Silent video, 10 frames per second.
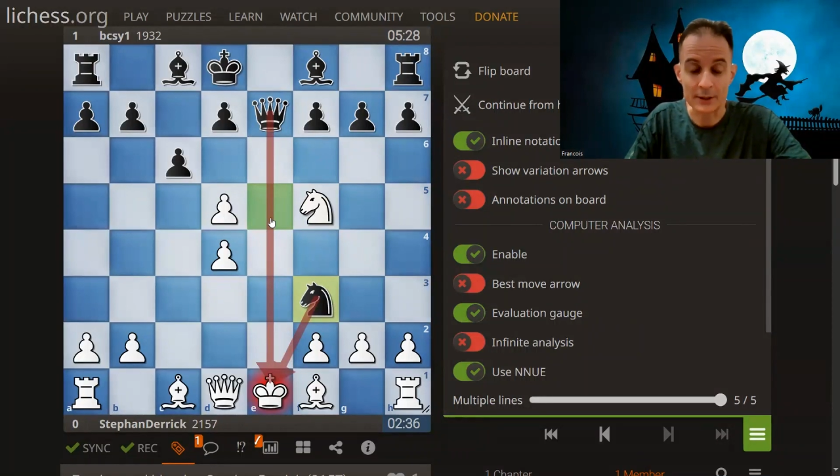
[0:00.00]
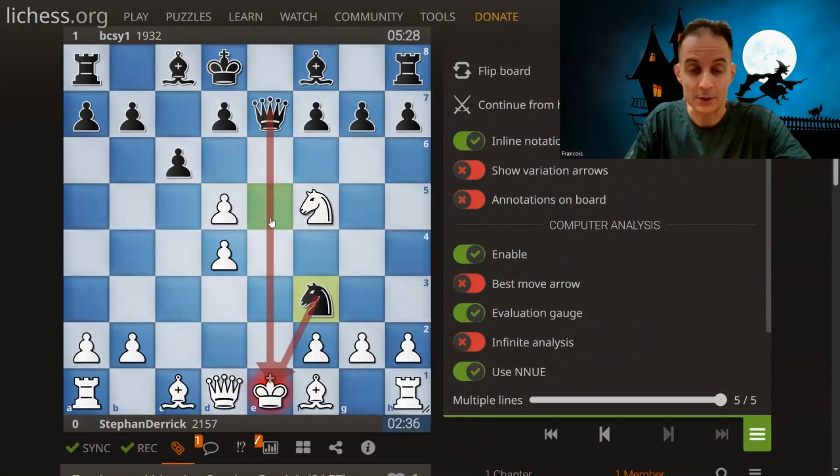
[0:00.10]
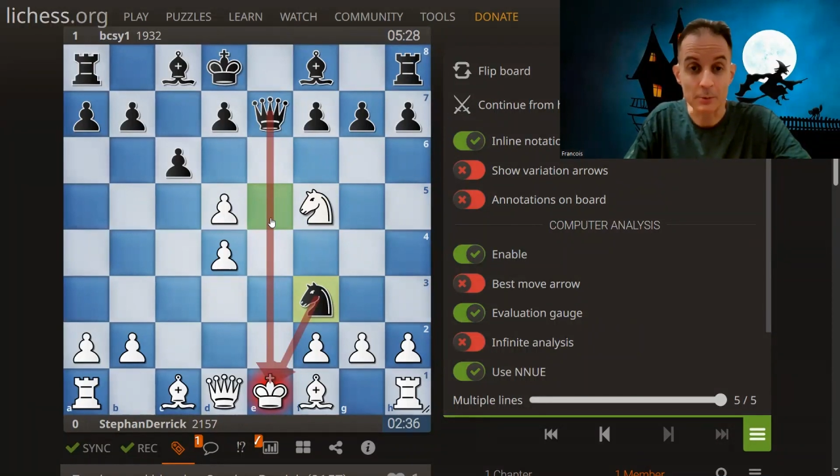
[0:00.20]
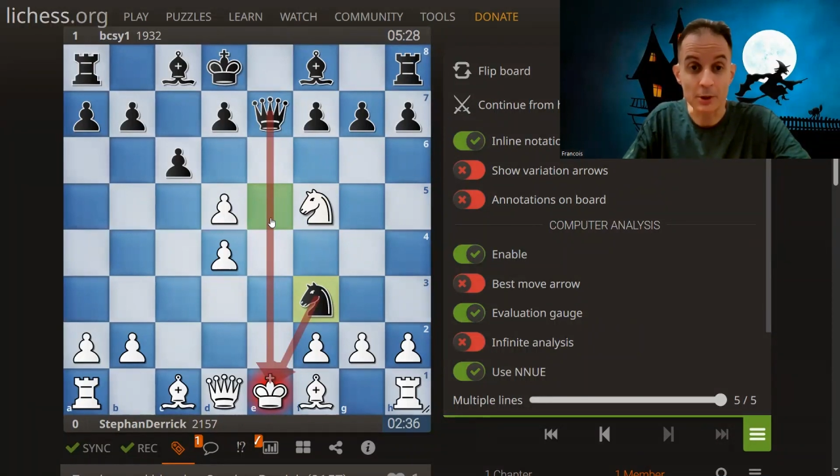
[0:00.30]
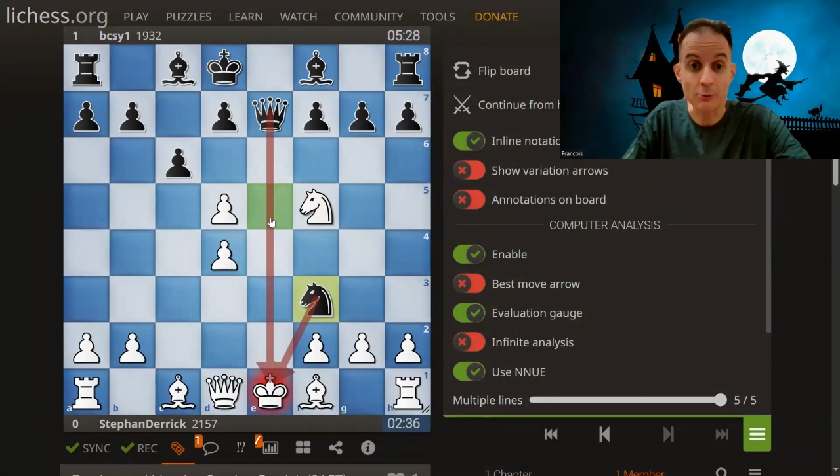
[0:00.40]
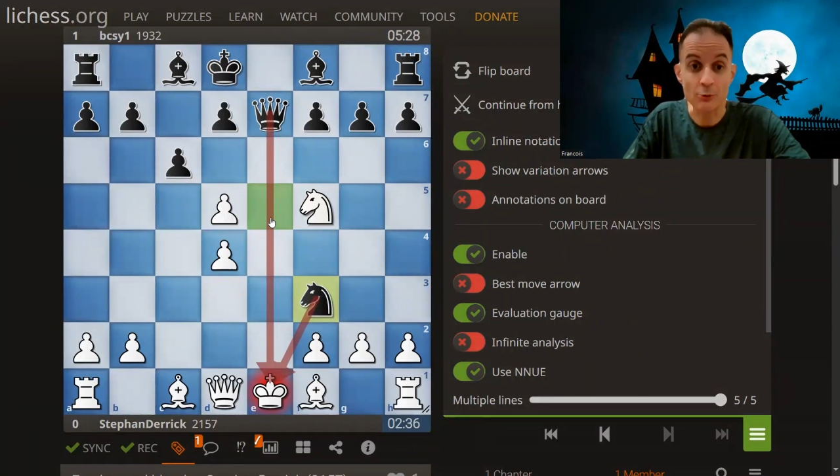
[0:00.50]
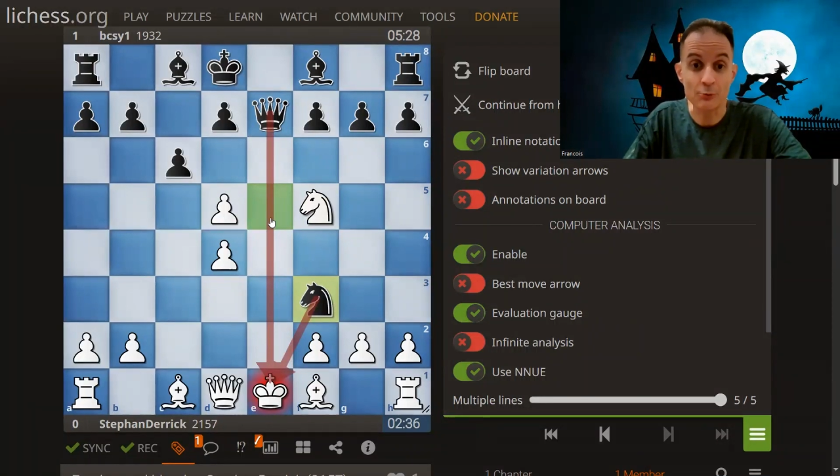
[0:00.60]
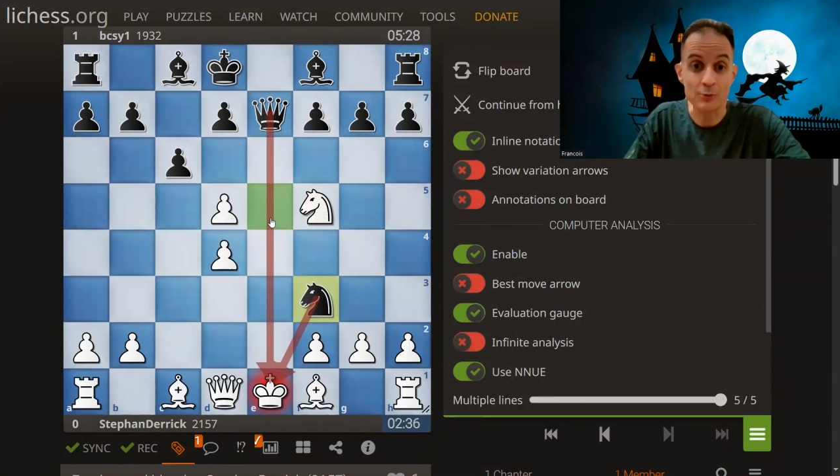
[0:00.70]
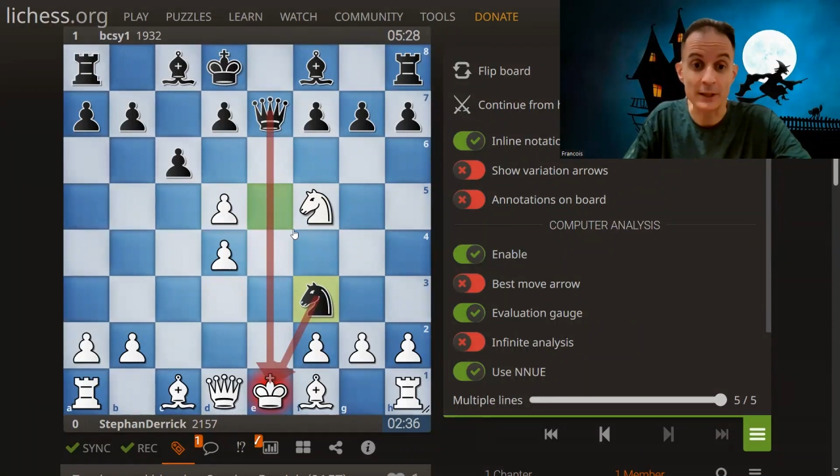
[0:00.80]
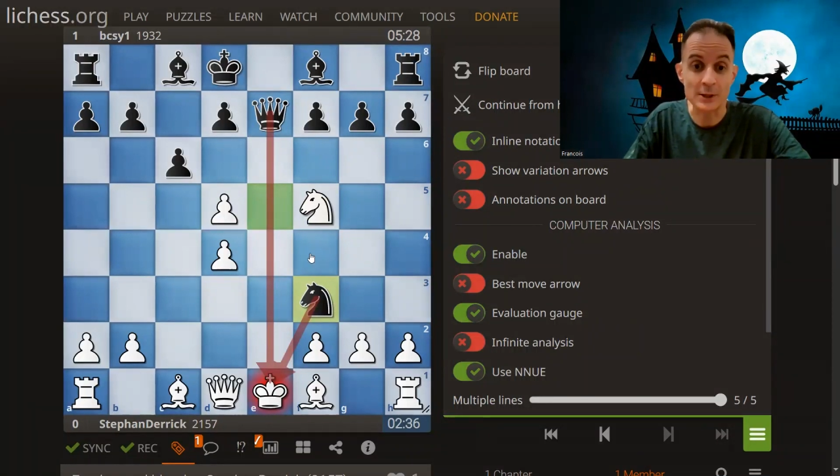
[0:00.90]
It's a
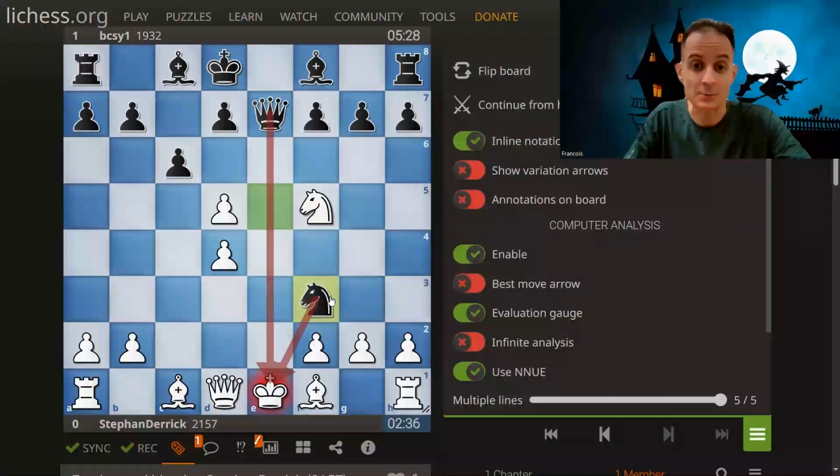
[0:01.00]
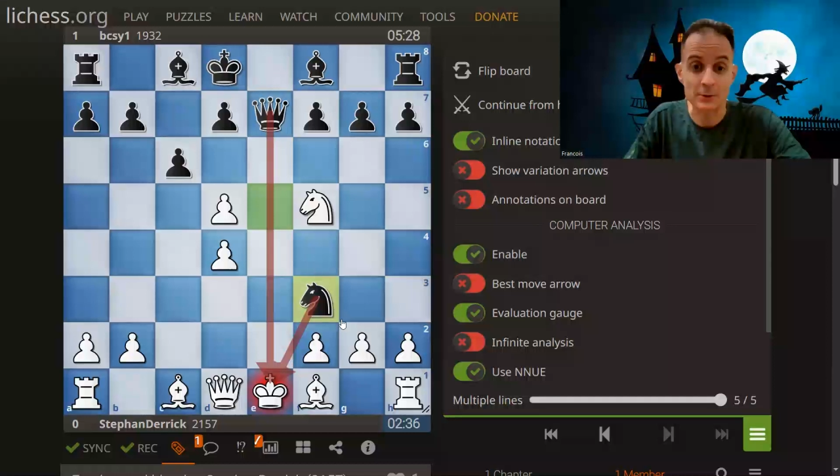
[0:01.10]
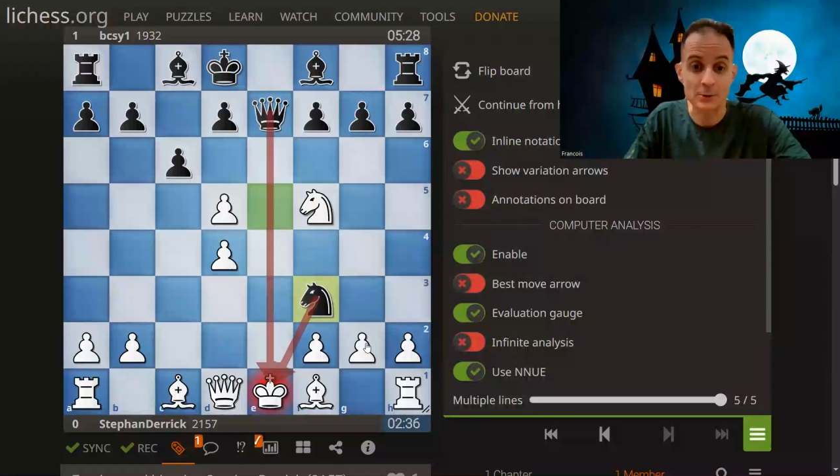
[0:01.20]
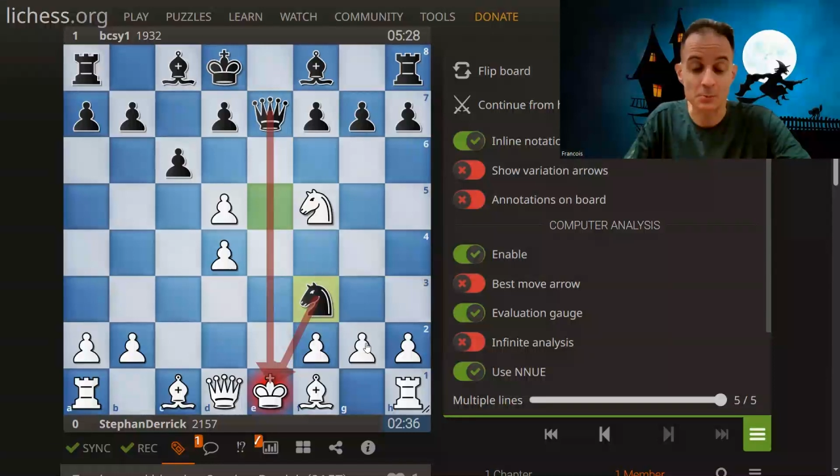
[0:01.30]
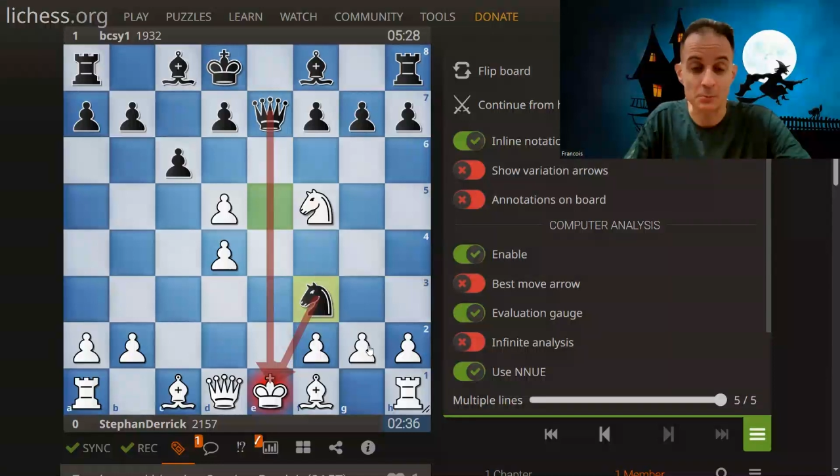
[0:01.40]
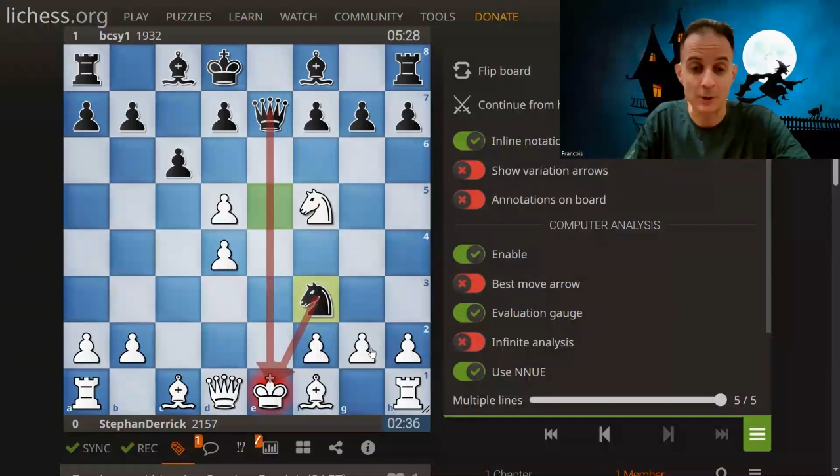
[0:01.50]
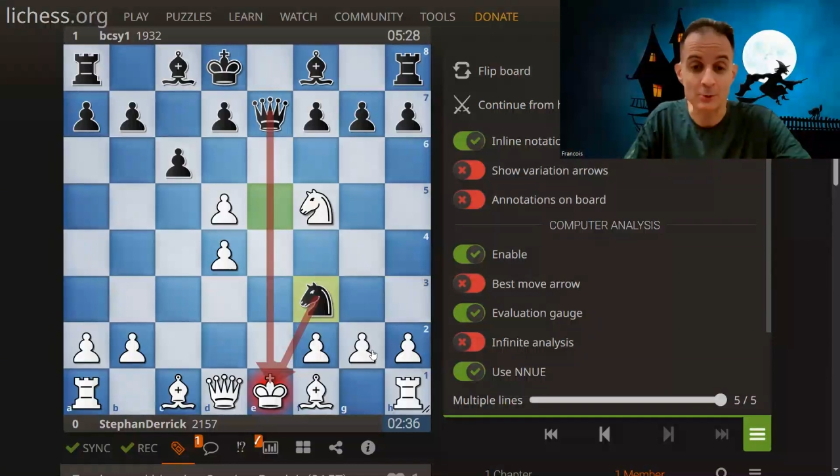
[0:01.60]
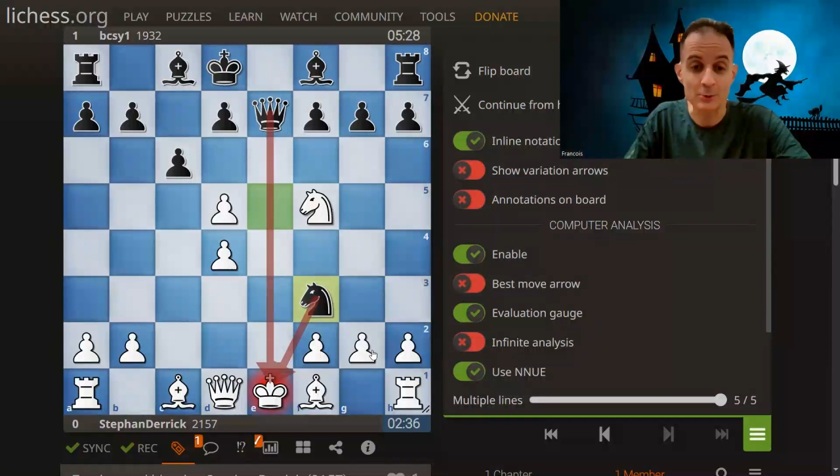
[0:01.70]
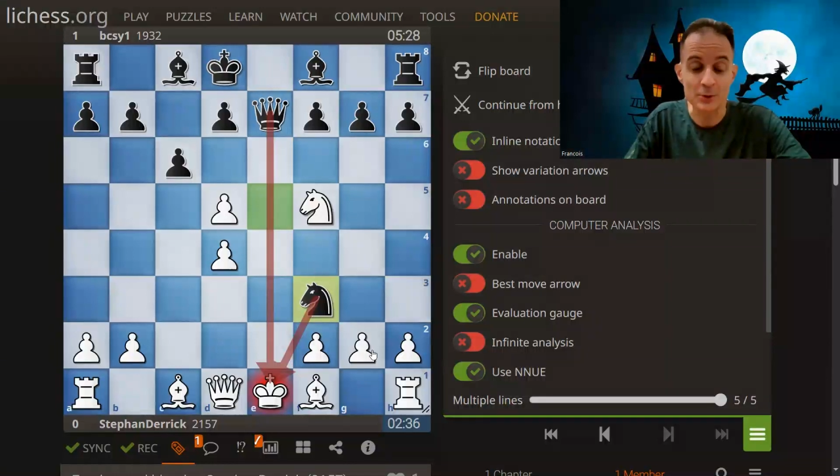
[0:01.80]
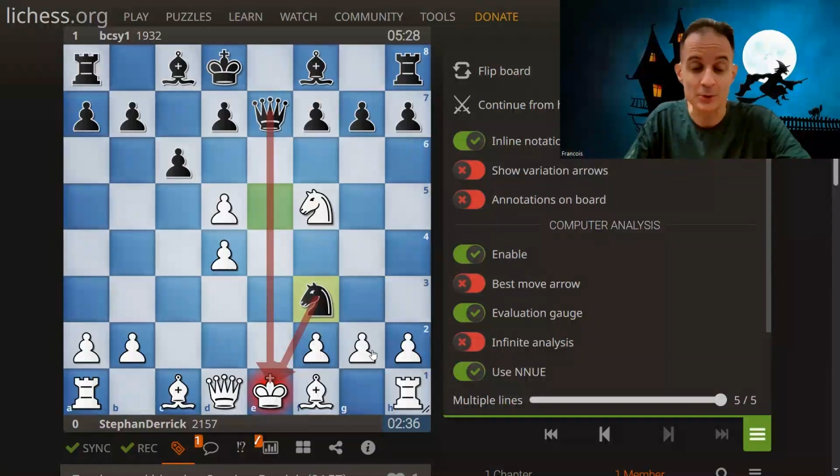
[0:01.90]
beautiful finish, because
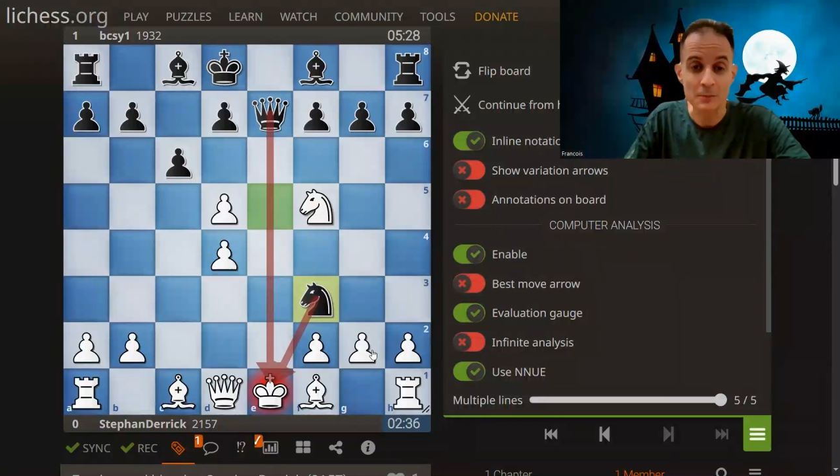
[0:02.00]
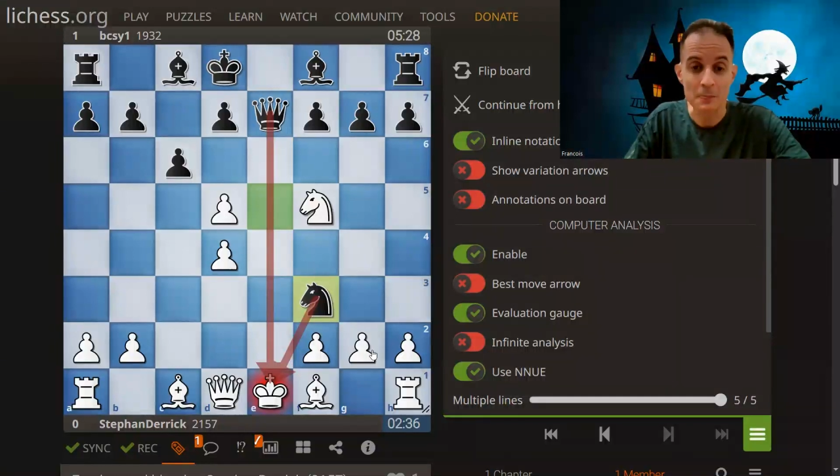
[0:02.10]
both